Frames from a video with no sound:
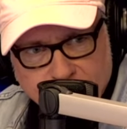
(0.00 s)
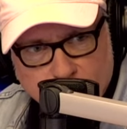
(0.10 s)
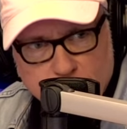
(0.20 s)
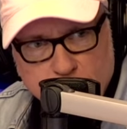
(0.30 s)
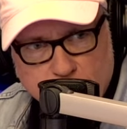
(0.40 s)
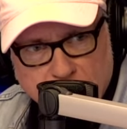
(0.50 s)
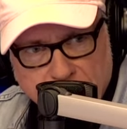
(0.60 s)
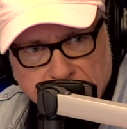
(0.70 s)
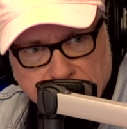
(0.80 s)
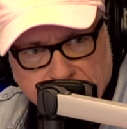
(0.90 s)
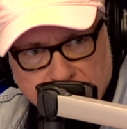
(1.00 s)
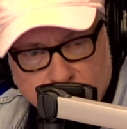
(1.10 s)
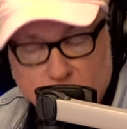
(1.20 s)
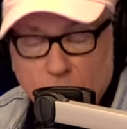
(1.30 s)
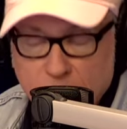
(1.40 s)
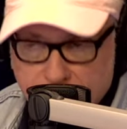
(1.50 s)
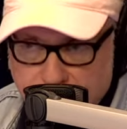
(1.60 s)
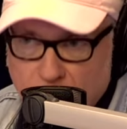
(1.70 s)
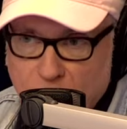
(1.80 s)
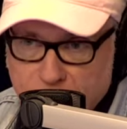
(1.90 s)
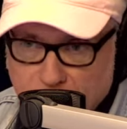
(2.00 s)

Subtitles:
Where would you get it? Well, we cut off your